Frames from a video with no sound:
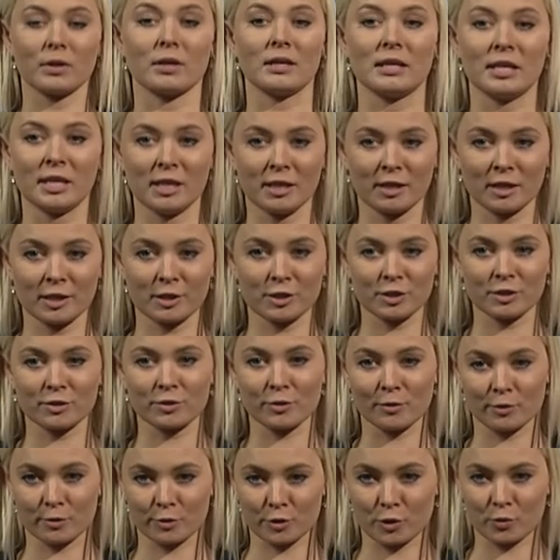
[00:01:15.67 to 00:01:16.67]
English is
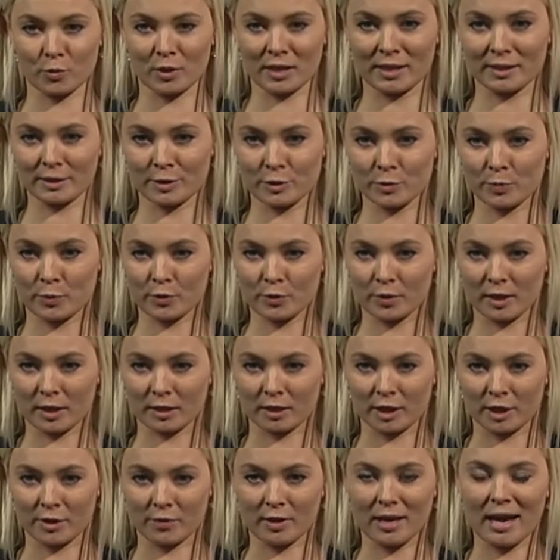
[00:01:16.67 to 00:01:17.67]
also widely spoken
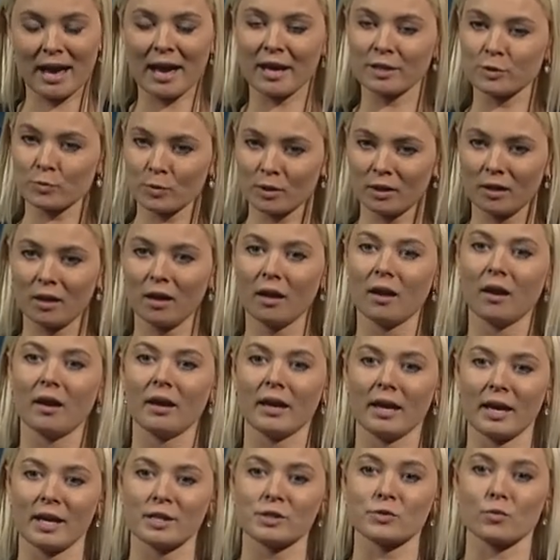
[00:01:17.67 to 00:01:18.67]
here, as well
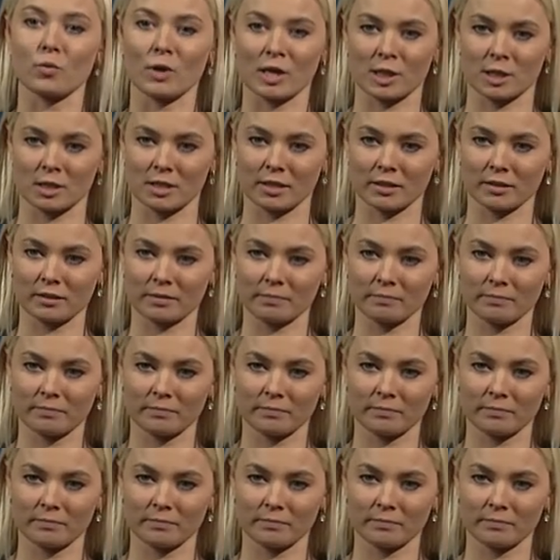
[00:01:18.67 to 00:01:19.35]
as Russian.